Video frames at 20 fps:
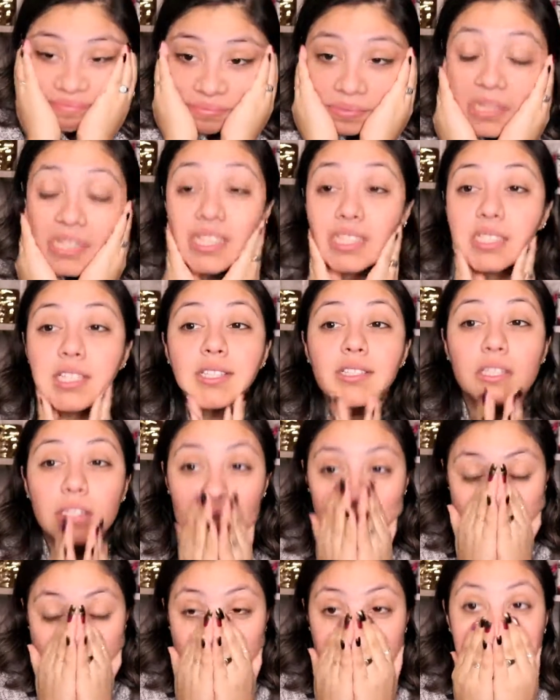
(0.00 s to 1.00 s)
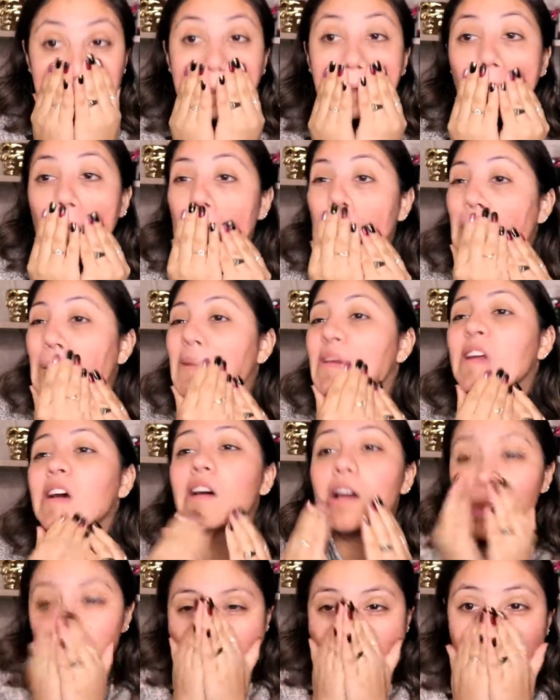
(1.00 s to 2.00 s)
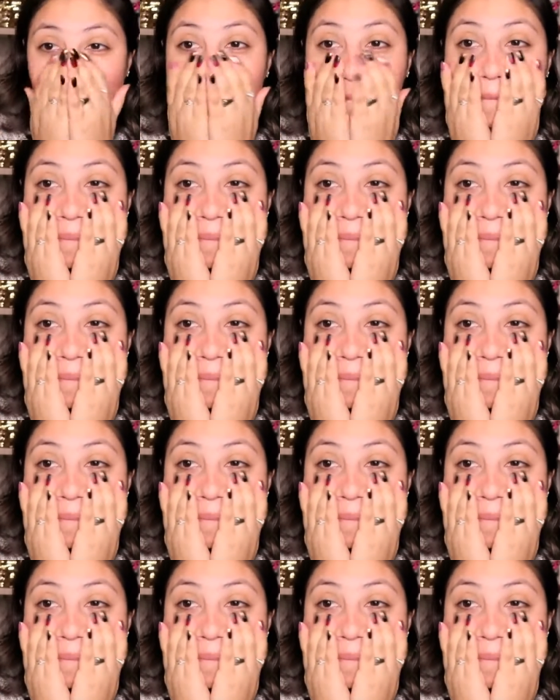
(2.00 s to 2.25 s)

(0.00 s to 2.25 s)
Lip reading: Please excuse the annoying dog.